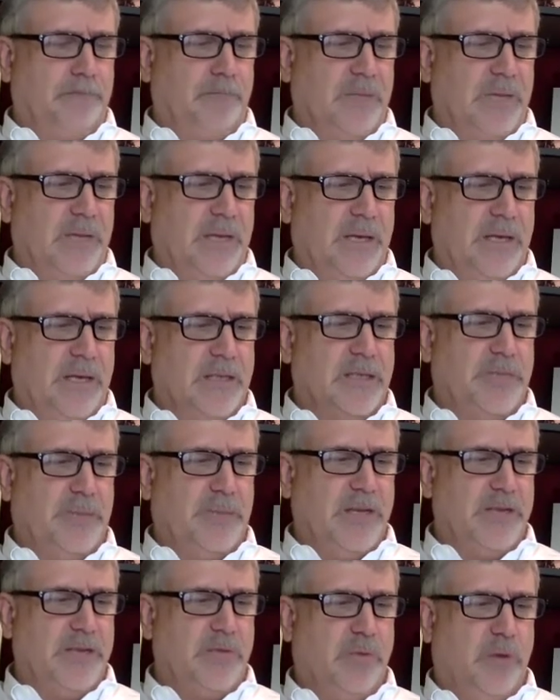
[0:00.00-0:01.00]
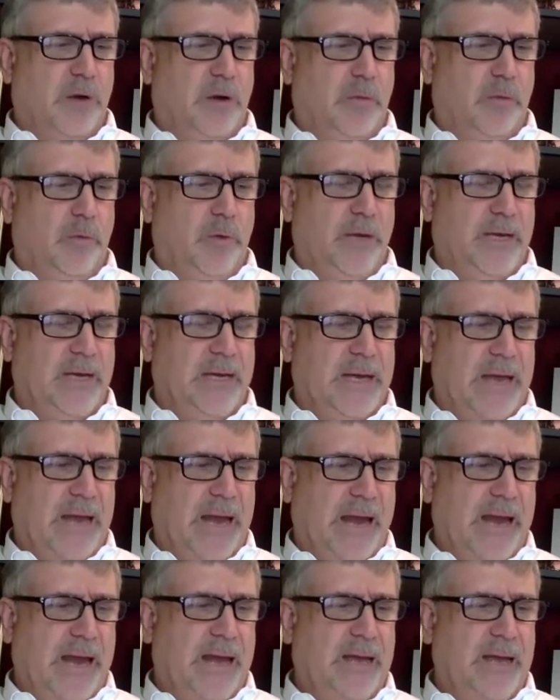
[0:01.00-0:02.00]
in a space where we
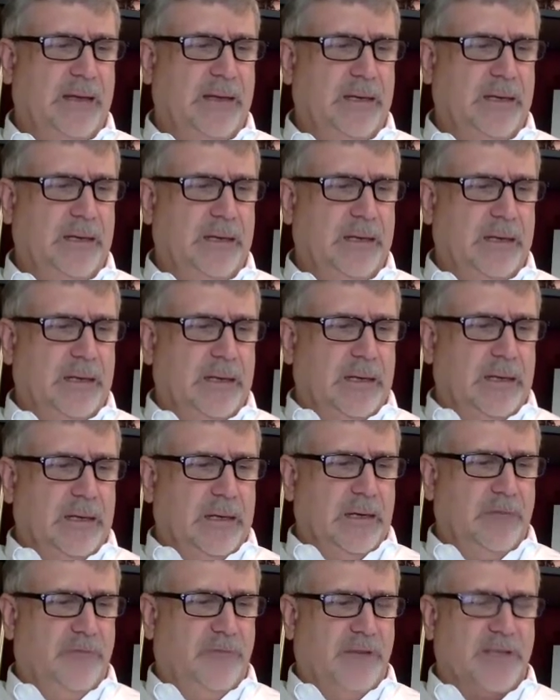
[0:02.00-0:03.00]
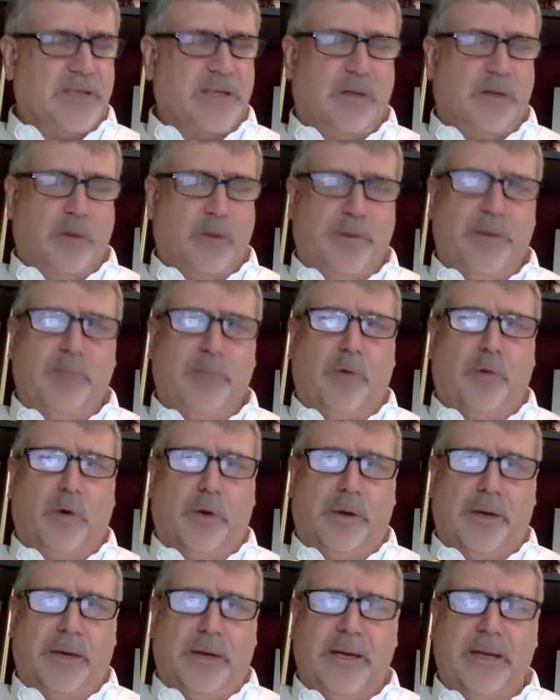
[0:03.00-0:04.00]
can invest a little bit
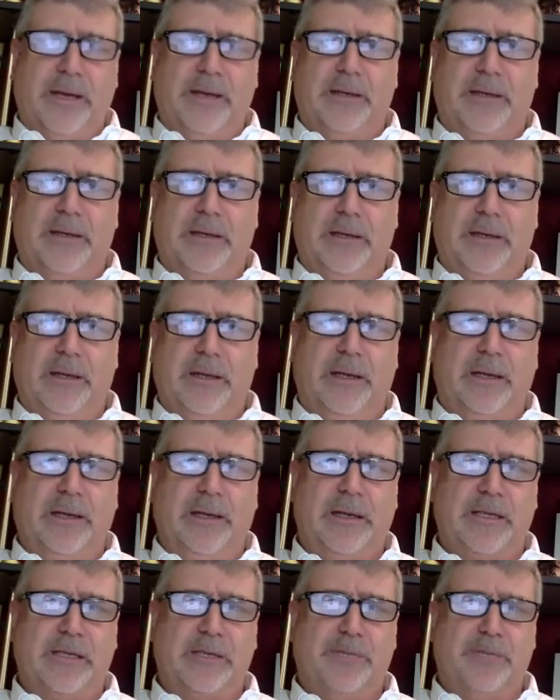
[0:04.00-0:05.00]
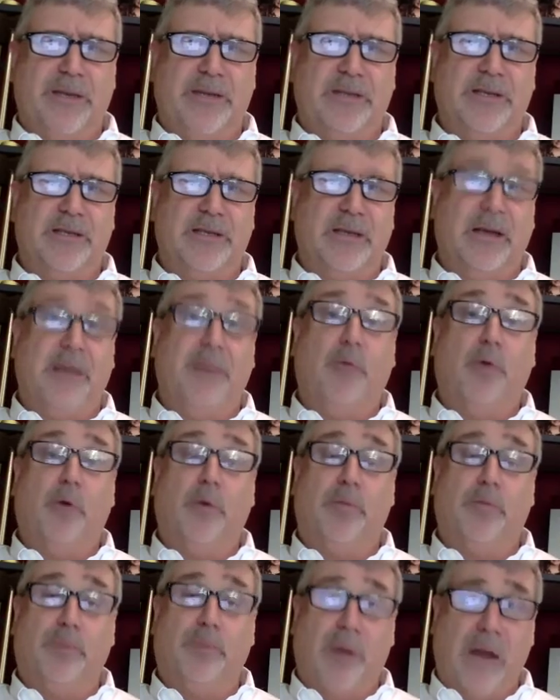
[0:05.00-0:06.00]
more and get spaces that have more
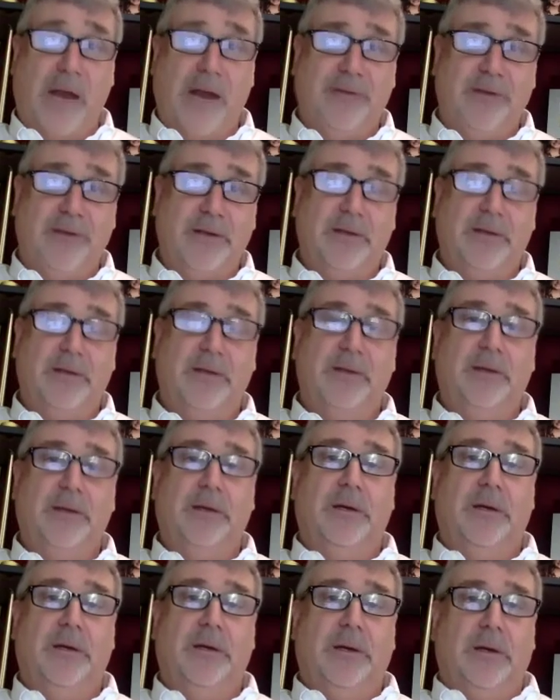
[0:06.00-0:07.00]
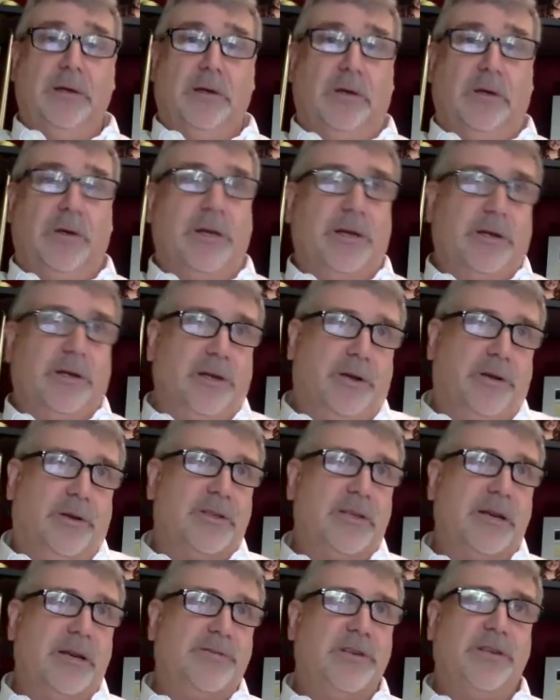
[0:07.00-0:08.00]
private. San
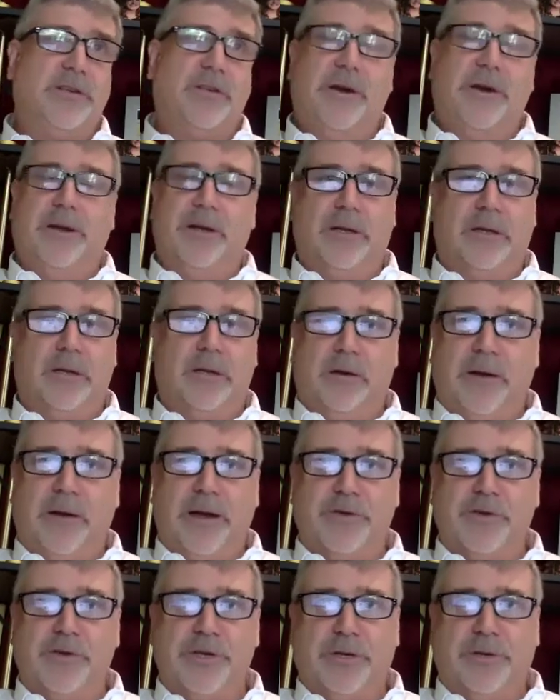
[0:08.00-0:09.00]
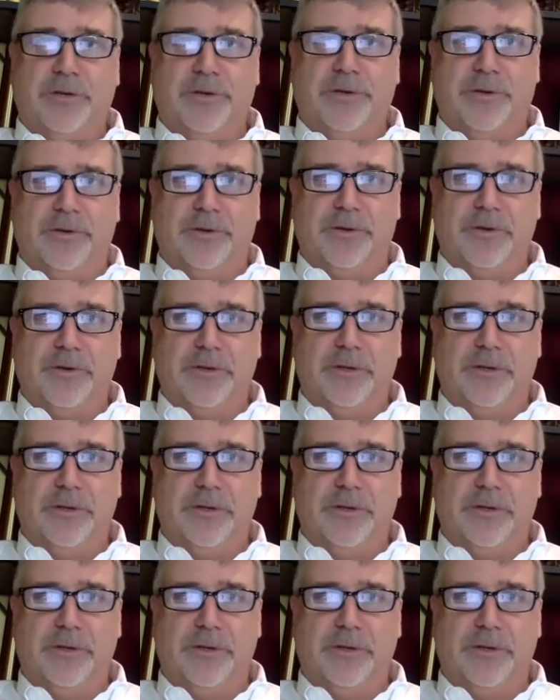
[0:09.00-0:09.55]
Francisco had to clear out shelters